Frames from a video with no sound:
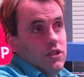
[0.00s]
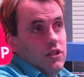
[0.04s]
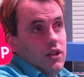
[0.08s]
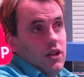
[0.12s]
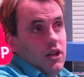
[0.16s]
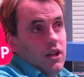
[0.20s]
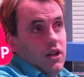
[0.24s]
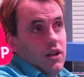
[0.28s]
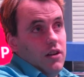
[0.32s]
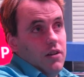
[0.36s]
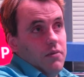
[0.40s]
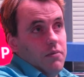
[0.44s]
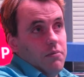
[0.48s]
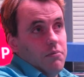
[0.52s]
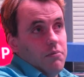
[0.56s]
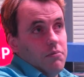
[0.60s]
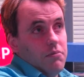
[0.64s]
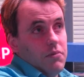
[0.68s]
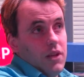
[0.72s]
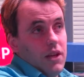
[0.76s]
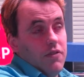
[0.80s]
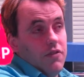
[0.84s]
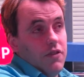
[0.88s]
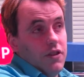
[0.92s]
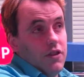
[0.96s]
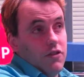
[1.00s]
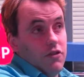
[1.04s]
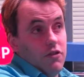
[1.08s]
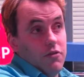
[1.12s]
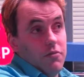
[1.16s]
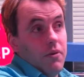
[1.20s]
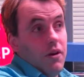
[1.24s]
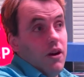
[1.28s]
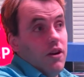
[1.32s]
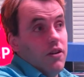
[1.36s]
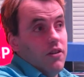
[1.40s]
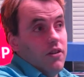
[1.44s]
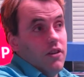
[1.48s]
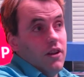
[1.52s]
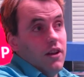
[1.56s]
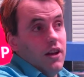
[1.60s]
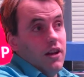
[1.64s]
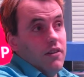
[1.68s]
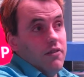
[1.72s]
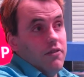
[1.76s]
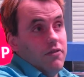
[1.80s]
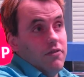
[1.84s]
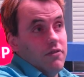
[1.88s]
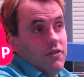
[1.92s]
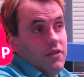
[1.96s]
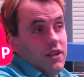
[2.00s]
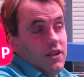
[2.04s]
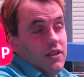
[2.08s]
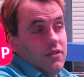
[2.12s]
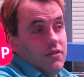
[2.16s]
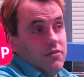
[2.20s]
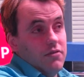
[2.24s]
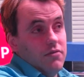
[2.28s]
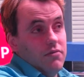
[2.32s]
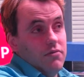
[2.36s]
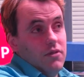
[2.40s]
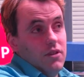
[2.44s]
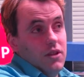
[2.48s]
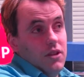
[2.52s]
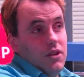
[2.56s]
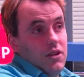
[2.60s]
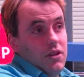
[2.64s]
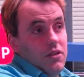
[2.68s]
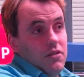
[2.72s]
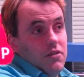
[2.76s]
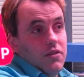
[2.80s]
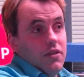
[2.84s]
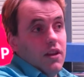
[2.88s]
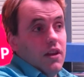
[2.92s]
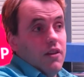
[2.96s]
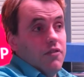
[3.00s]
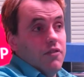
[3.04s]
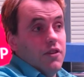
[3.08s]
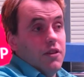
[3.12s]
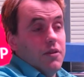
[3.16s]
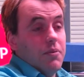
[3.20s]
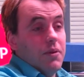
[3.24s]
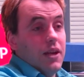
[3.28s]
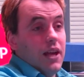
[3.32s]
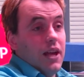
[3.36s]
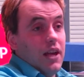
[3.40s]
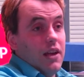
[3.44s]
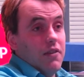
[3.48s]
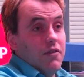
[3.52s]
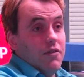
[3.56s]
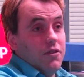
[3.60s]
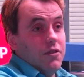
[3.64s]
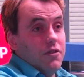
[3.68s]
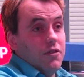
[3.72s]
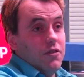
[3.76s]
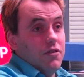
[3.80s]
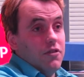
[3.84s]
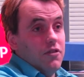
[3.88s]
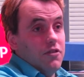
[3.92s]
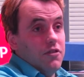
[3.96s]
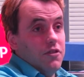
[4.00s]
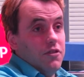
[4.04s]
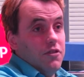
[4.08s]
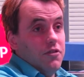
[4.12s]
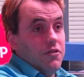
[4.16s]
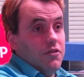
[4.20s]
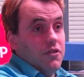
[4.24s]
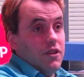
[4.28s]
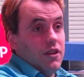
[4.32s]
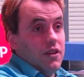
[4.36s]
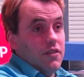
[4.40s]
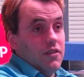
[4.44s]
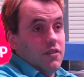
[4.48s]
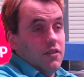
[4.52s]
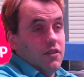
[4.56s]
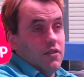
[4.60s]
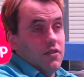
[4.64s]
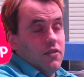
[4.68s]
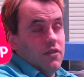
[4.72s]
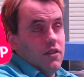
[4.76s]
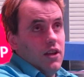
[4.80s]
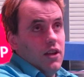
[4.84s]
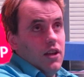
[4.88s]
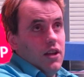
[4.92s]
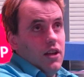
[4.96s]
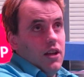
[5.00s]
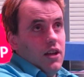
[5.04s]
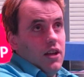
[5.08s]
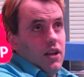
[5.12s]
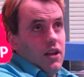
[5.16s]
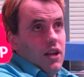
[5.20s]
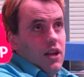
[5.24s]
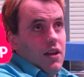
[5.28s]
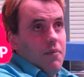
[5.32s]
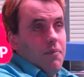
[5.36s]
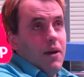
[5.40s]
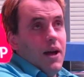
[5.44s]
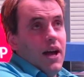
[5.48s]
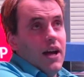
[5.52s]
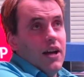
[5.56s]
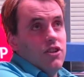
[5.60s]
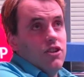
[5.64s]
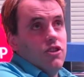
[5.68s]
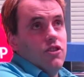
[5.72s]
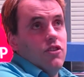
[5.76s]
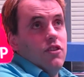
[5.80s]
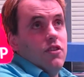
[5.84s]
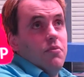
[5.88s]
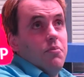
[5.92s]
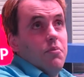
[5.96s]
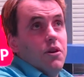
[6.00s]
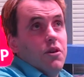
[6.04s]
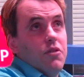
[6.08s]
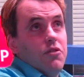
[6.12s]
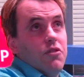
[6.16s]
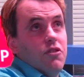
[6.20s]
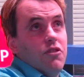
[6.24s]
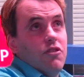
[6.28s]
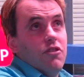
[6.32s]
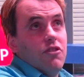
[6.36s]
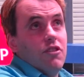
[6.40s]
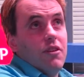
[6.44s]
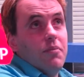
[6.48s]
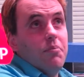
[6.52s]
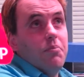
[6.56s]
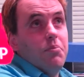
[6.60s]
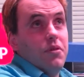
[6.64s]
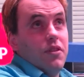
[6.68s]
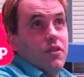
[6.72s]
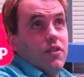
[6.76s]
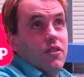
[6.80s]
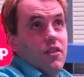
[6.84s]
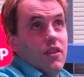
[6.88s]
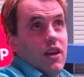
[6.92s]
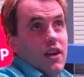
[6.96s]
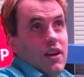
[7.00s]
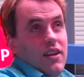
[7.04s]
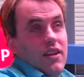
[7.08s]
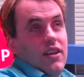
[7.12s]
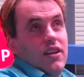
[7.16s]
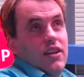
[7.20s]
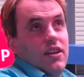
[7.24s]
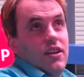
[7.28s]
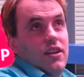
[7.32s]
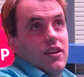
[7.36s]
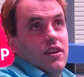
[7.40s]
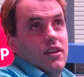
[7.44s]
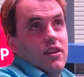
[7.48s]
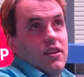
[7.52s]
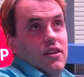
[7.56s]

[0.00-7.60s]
um, if it's smart enough, it'll definitely be able to seduce us, because imagine the most sympathetic